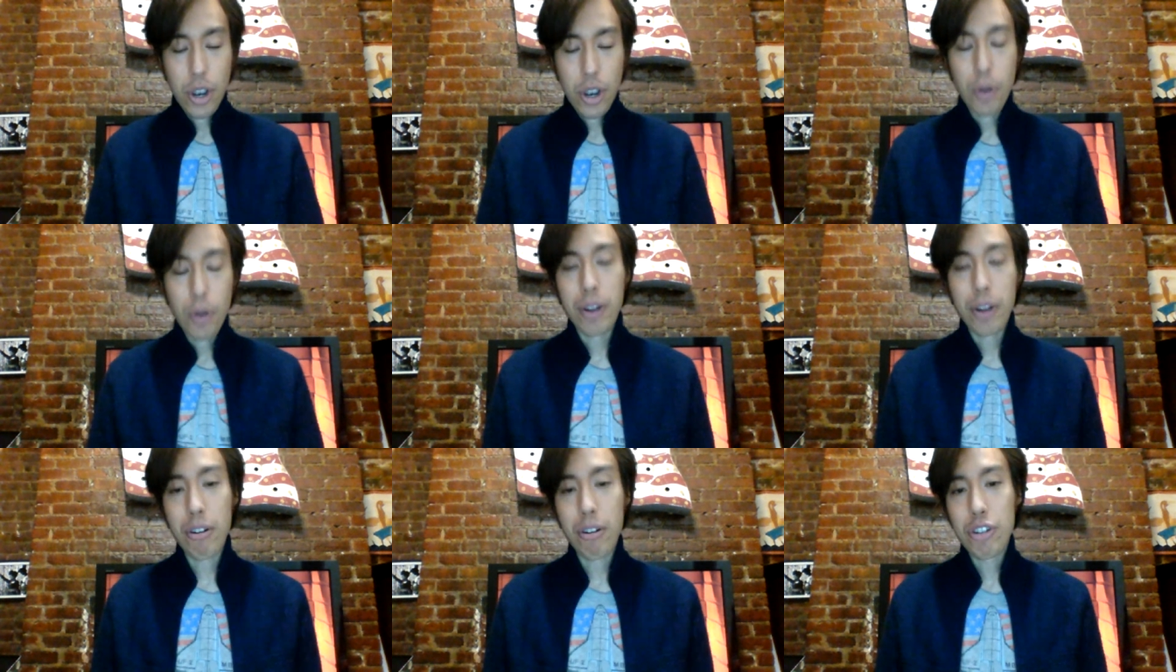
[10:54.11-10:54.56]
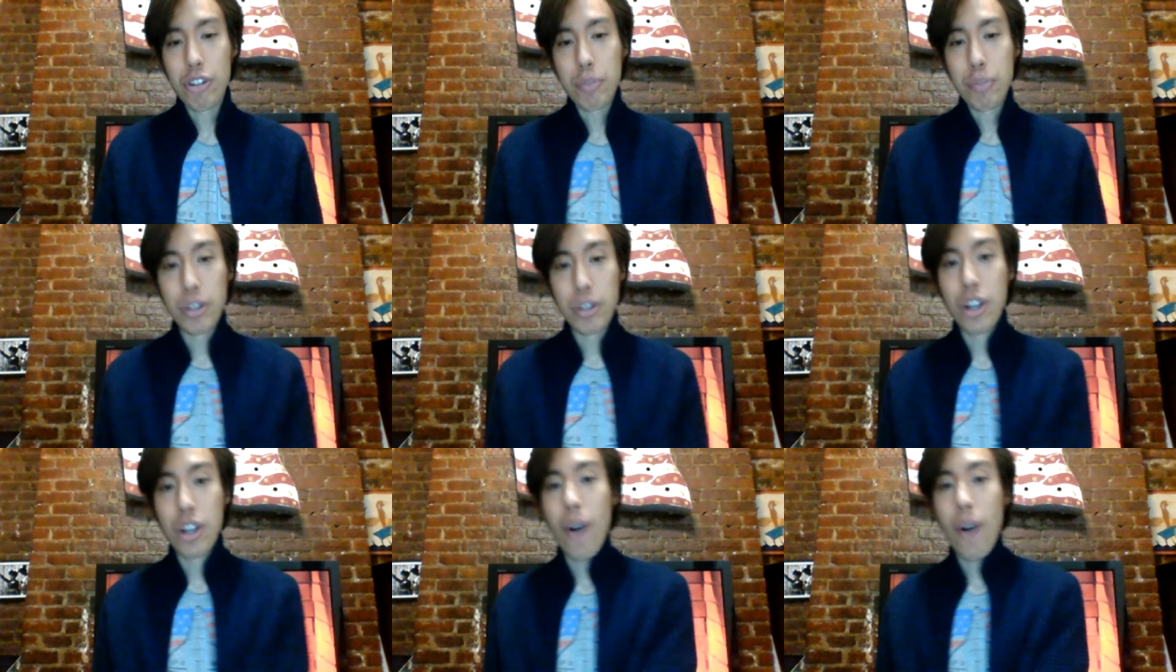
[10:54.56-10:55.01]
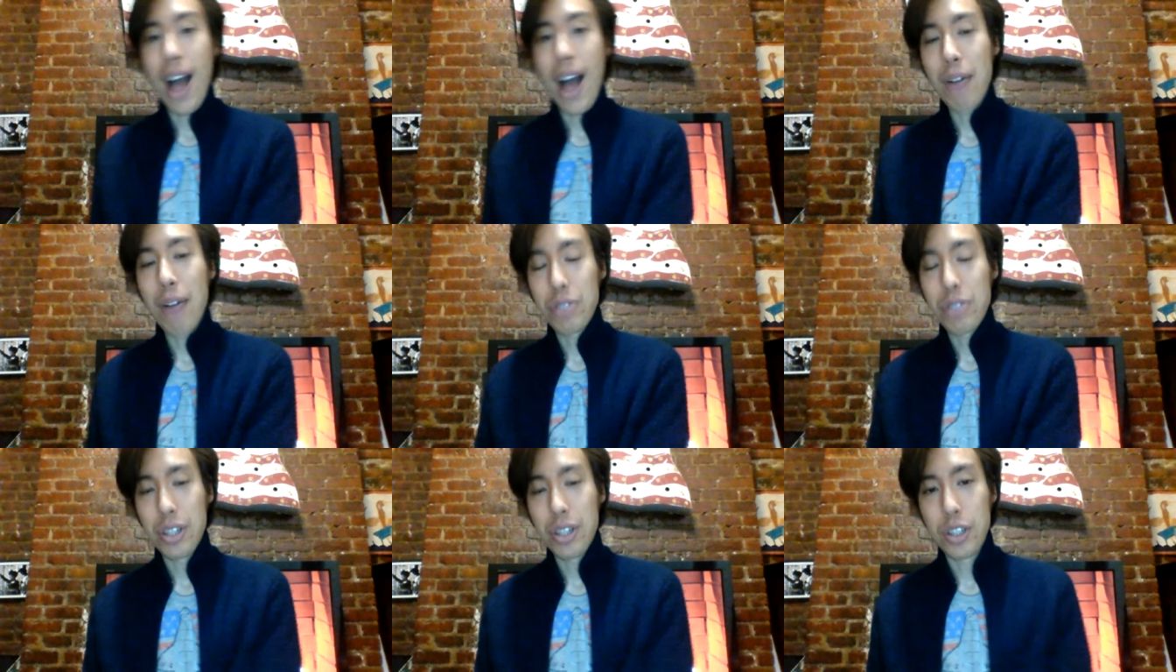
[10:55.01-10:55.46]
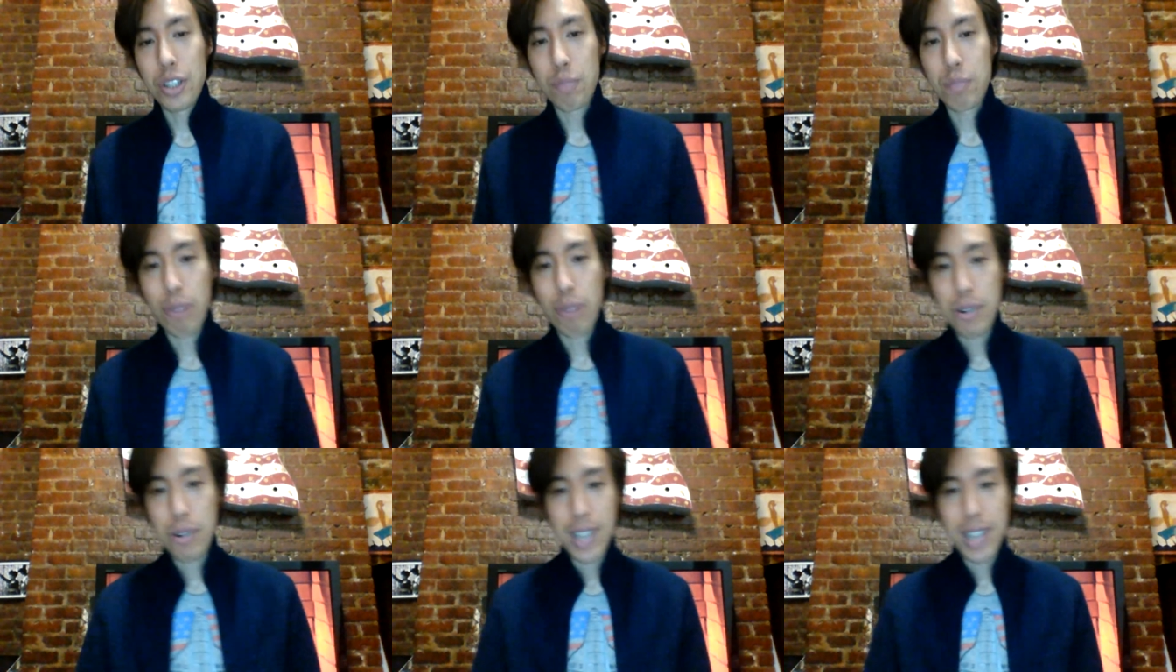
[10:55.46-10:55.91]
who encouraged him to go out to this
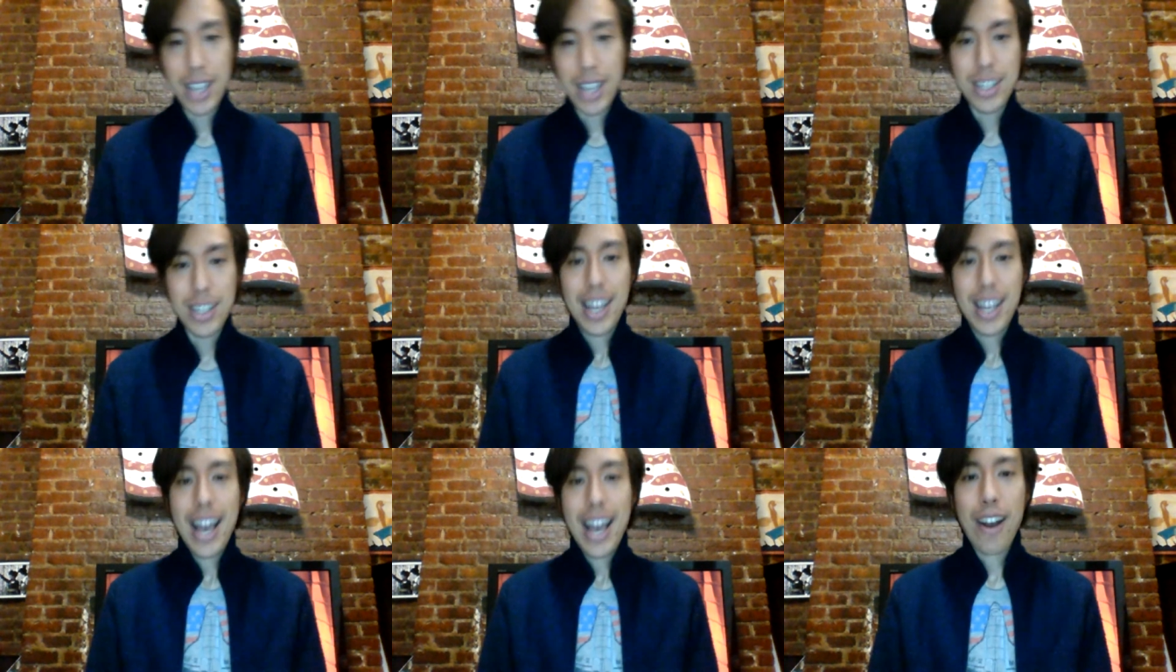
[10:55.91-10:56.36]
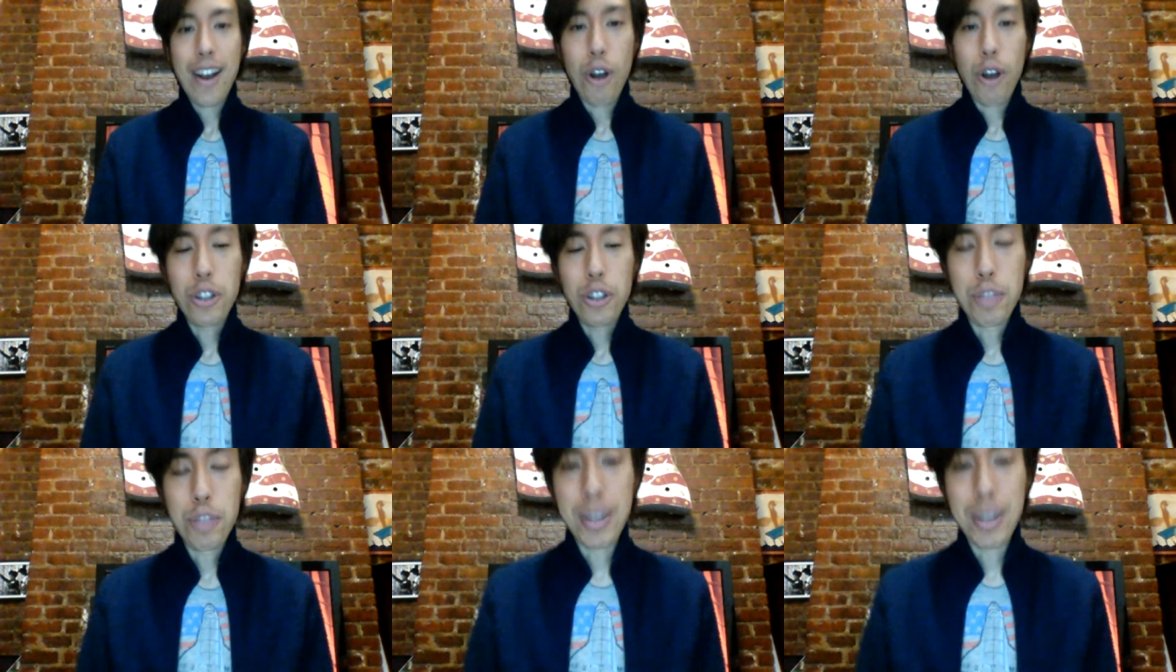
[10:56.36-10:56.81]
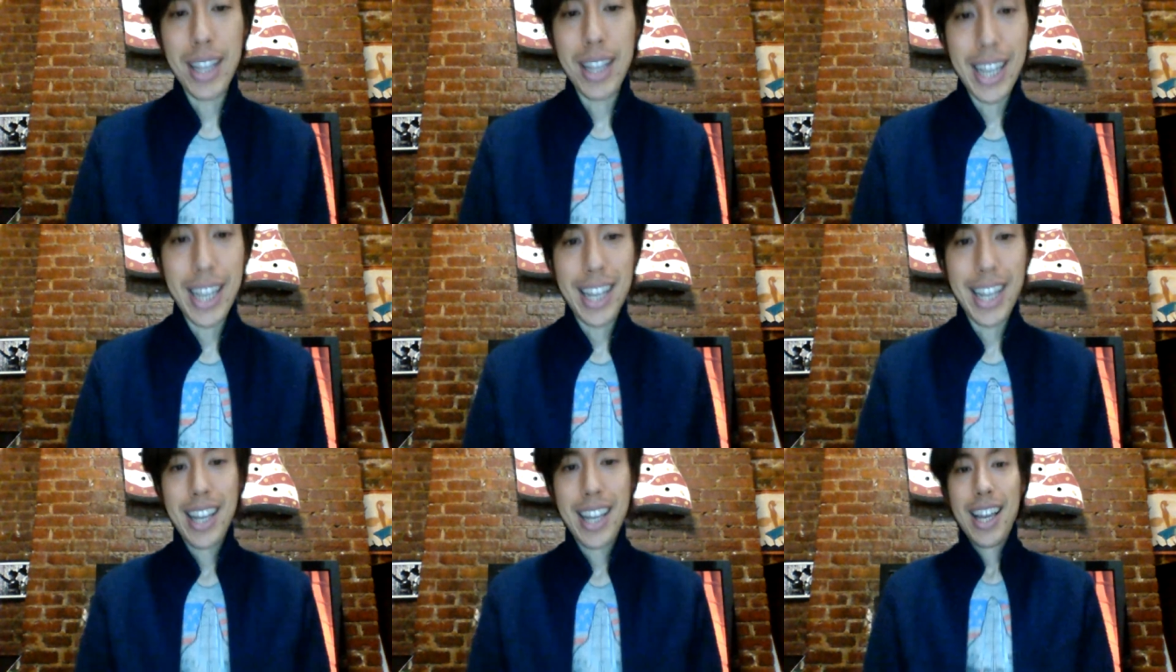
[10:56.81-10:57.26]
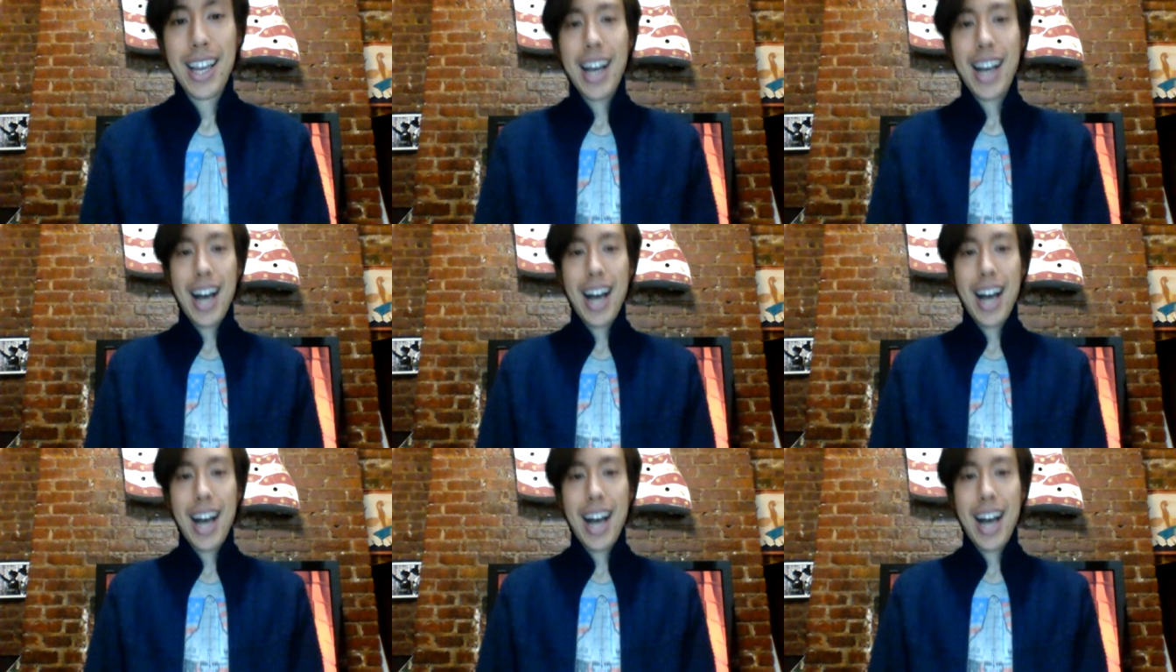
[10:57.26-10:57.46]
protest, and ultimately